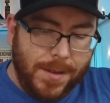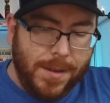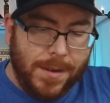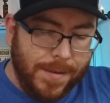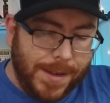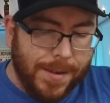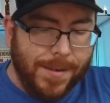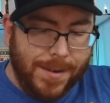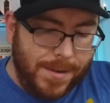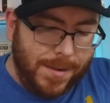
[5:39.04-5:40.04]
mesquite
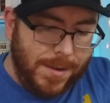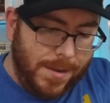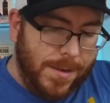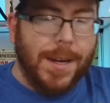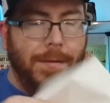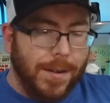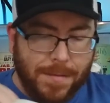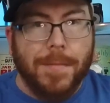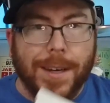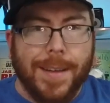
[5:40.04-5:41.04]
smoked
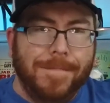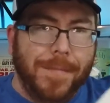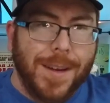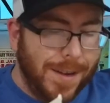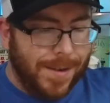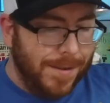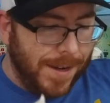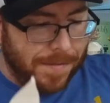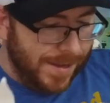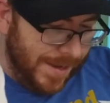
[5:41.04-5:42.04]
peppered
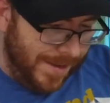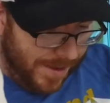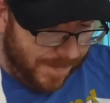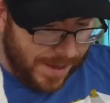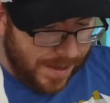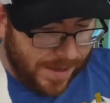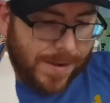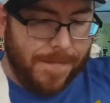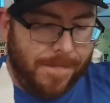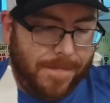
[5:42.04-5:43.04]
jerky, and
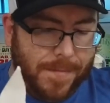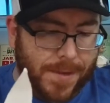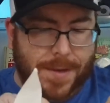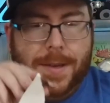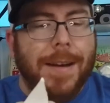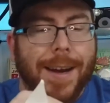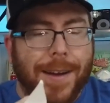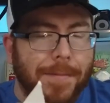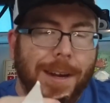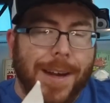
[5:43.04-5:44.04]
the
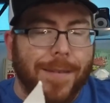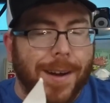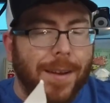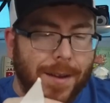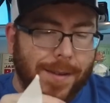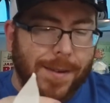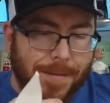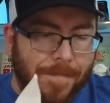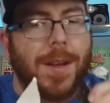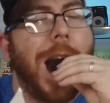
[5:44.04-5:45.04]
mesquite
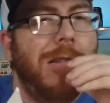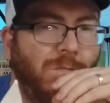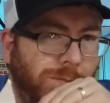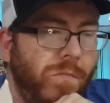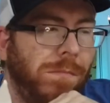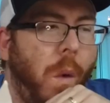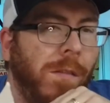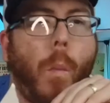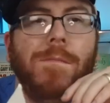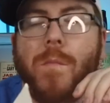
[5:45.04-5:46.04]
flavor,
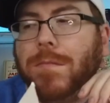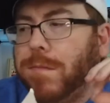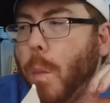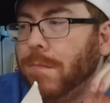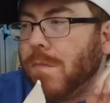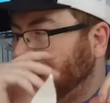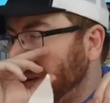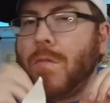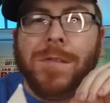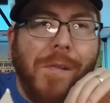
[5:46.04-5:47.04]
it just reminds you of
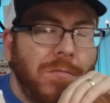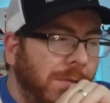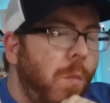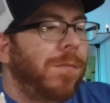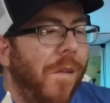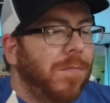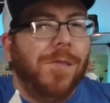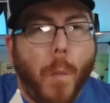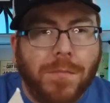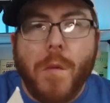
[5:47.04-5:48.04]
South Texas and
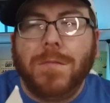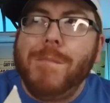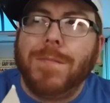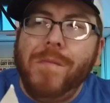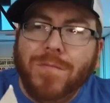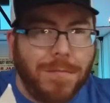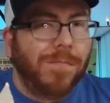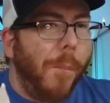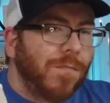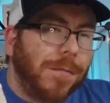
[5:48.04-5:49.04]
barbecuing and,
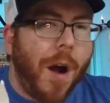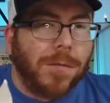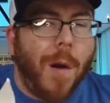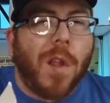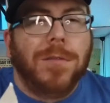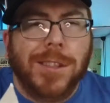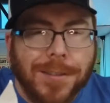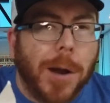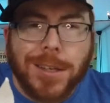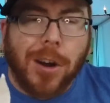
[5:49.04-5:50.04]

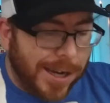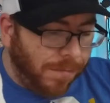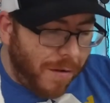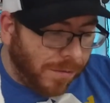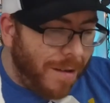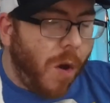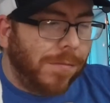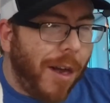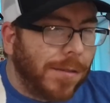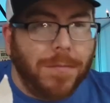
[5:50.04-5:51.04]
smoking
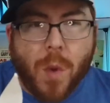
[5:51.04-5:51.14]
meat.